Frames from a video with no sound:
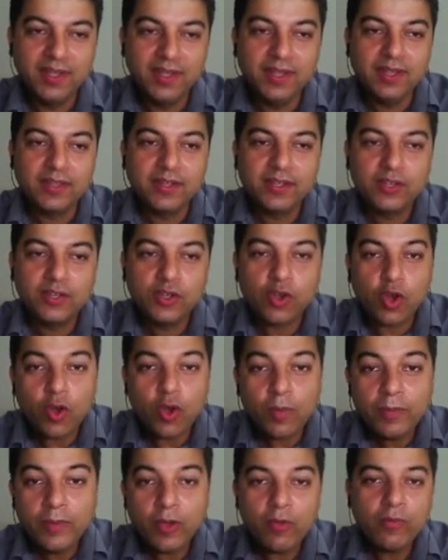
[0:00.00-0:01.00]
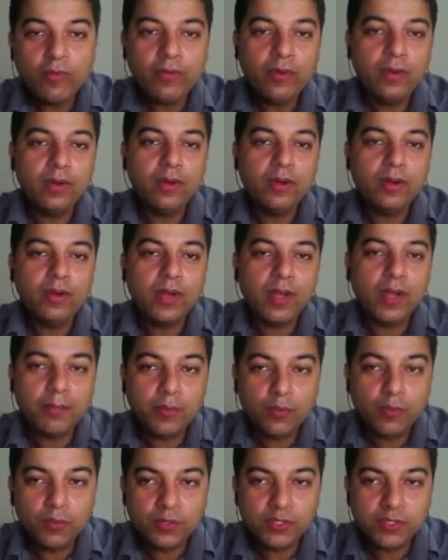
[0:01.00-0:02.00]
The top down
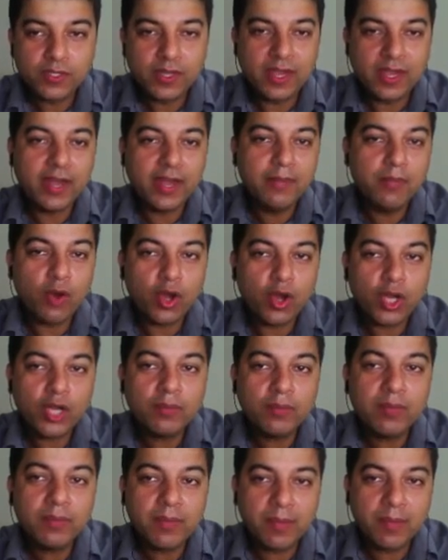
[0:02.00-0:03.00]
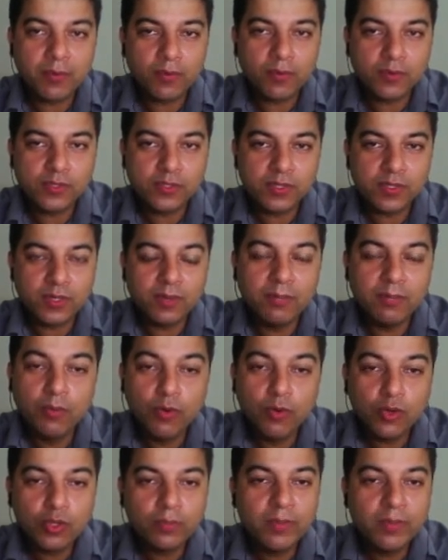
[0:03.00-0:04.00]
approach and bottom up approach
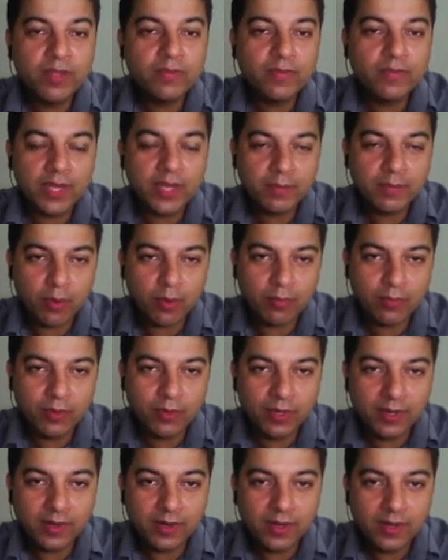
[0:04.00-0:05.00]
both being very popular